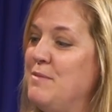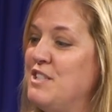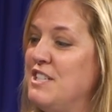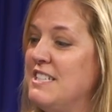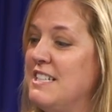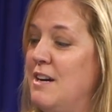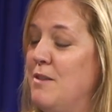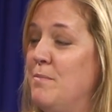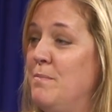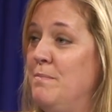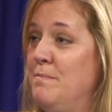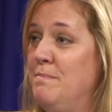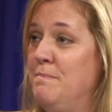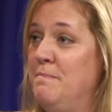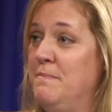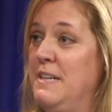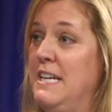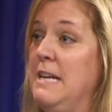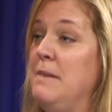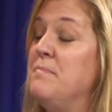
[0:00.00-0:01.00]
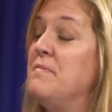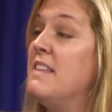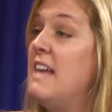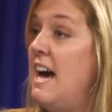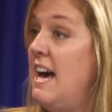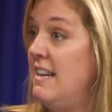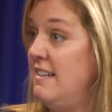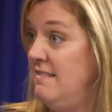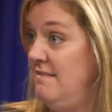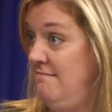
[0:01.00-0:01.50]
She's helped keep
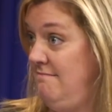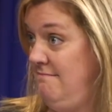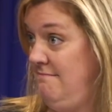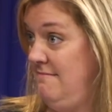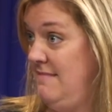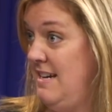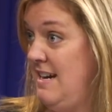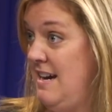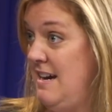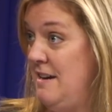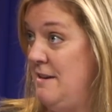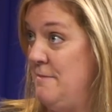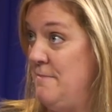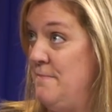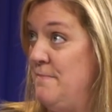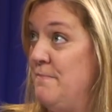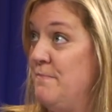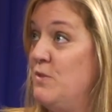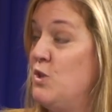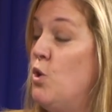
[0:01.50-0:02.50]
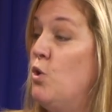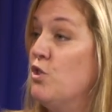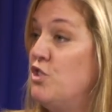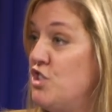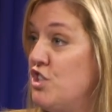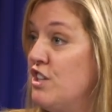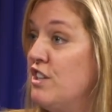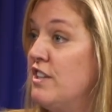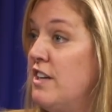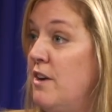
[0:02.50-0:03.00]
that um,
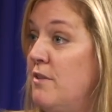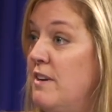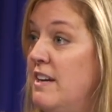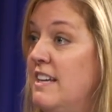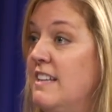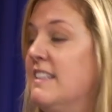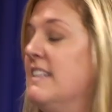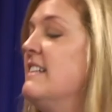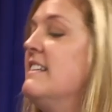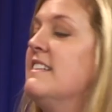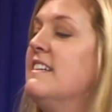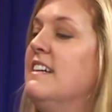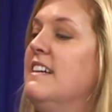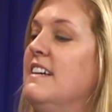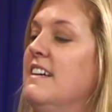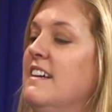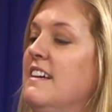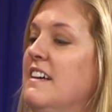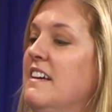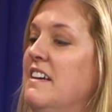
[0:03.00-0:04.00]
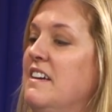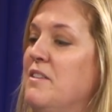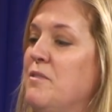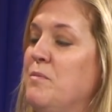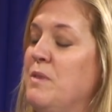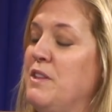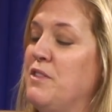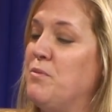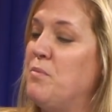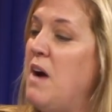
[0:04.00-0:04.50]
culture going, that
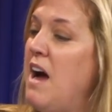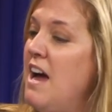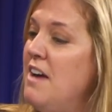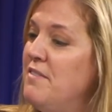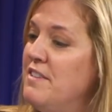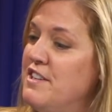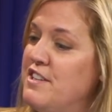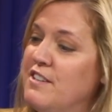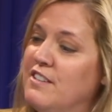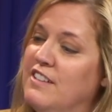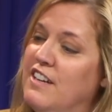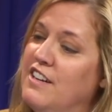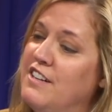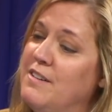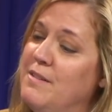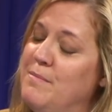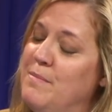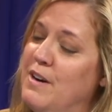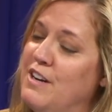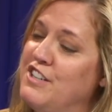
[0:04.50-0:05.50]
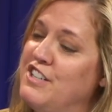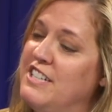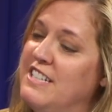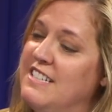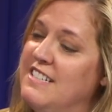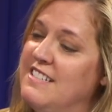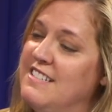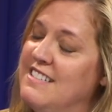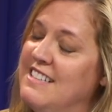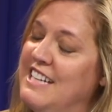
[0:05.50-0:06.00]
we thrive under Lar
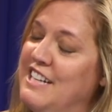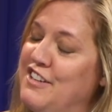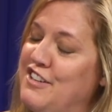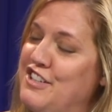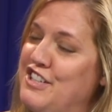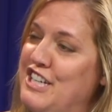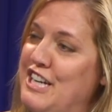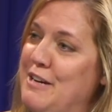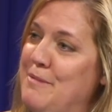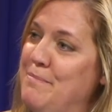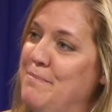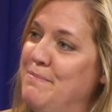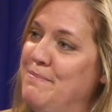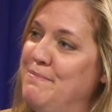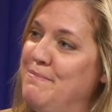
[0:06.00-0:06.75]
Marsha's leadership.